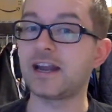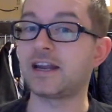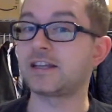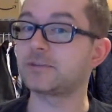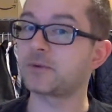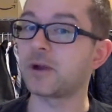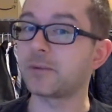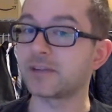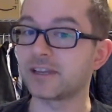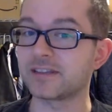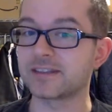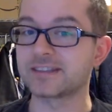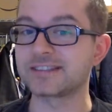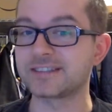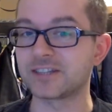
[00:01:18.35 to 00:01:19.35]
and it's probably in
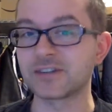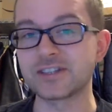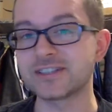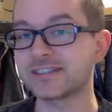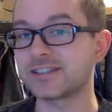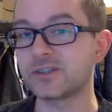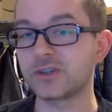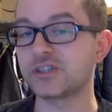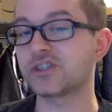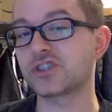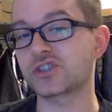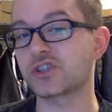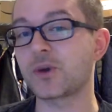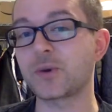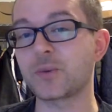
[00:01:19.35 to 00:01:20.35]
this series, and you can
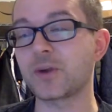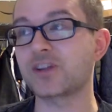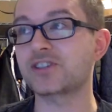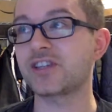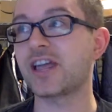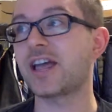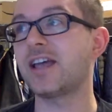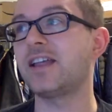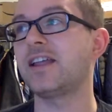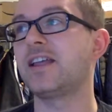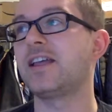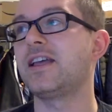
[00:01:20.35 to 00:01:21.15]
just go and watch that.